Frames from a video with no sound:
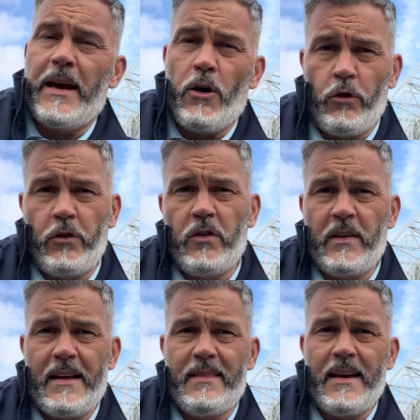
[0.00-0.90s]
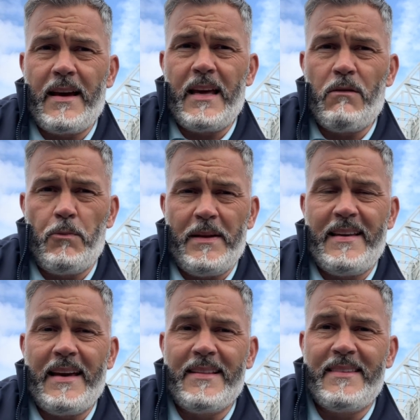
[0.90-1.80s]
he also said that he would be
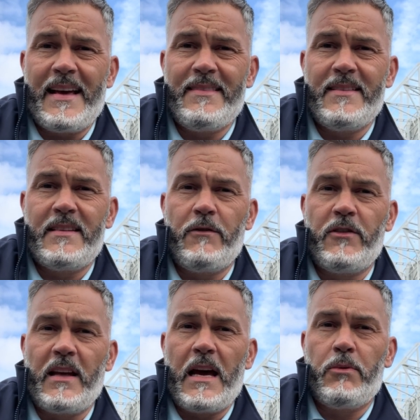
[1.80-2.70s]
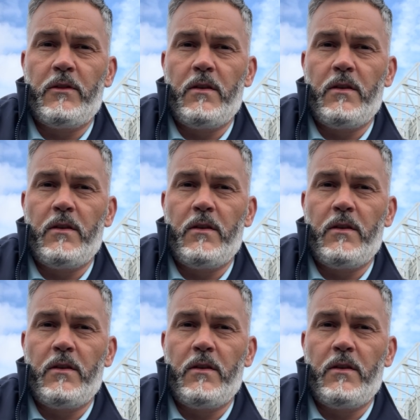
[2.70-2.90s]
taking tentative steps